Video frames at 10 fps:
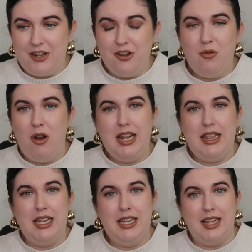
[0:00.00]
I don't know why I
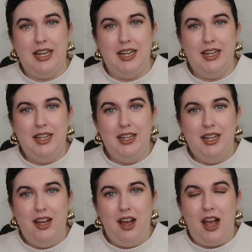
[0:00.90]
think that.
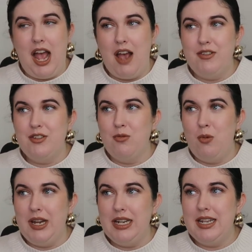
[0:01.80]
I have this
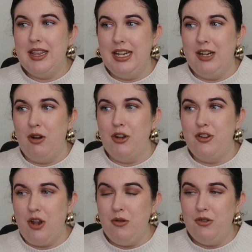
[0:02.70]
weird thing where I
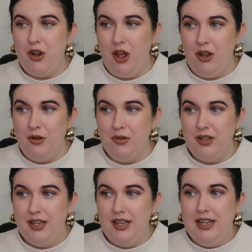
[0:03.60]
don't know
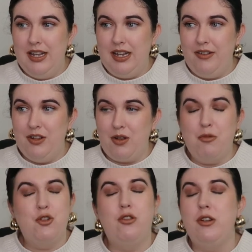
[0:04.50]
if this,
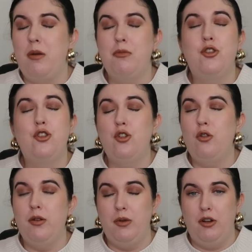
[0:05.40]
I'm sure it
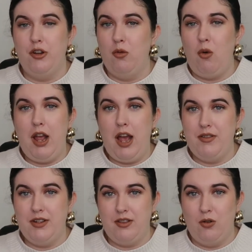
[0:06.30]
will. I don't know why I had
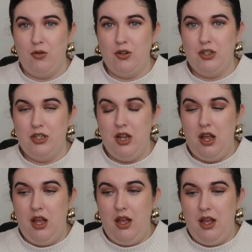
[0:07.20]
this thought.
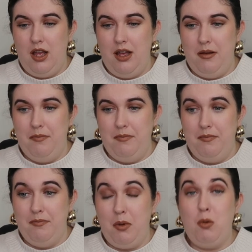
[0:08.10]
But
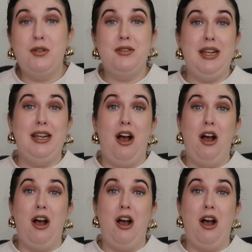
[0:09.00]
we'll see.